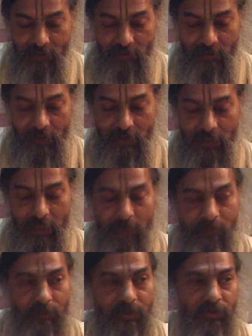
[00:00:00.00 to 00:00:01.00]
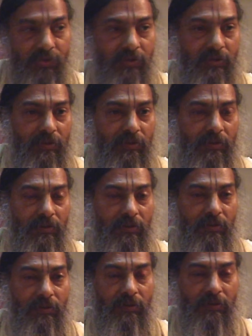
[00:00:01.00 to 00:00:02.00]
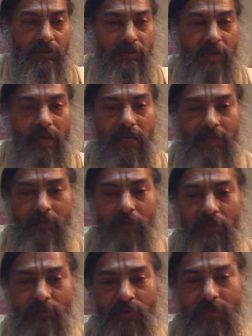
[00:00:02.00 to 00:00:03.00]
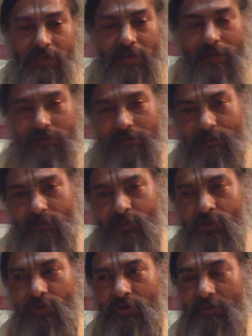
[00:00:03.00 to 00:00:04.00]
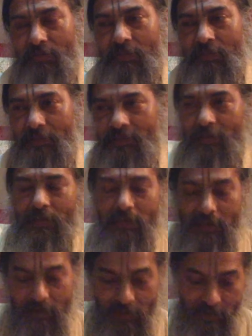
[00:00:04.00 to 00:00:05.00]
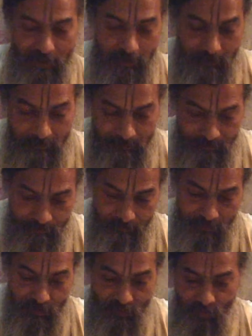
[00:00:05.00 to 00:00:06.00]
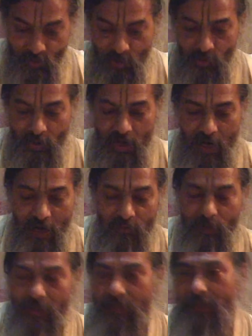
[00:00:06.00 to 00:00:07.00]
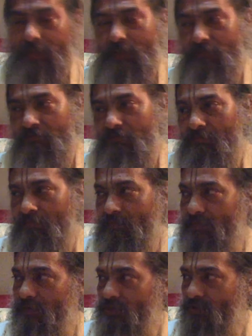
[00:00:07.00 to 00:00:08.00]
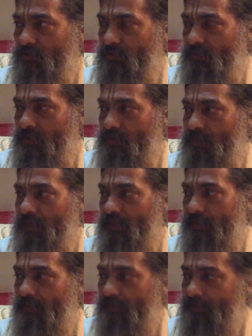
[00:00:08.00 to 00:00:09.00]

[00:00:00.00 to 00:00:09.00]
but the name which is liked by oneself, one should repeat it again and again. Muhur avarnitabhyam should be repeated